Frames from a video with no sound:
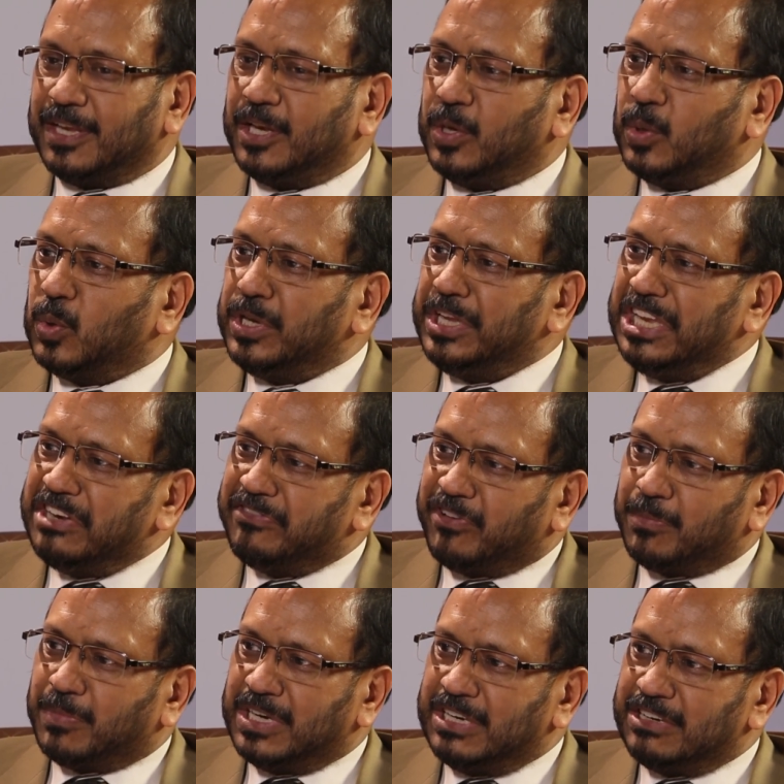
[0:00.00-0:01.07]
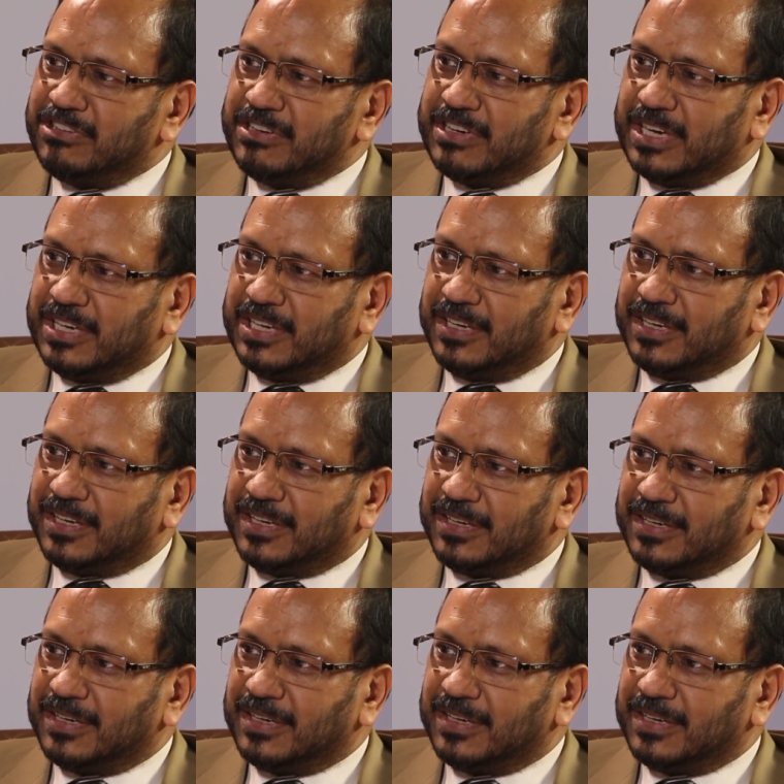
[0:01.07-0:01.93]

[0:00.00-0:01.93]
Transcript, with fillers: no need for monitoring I N R,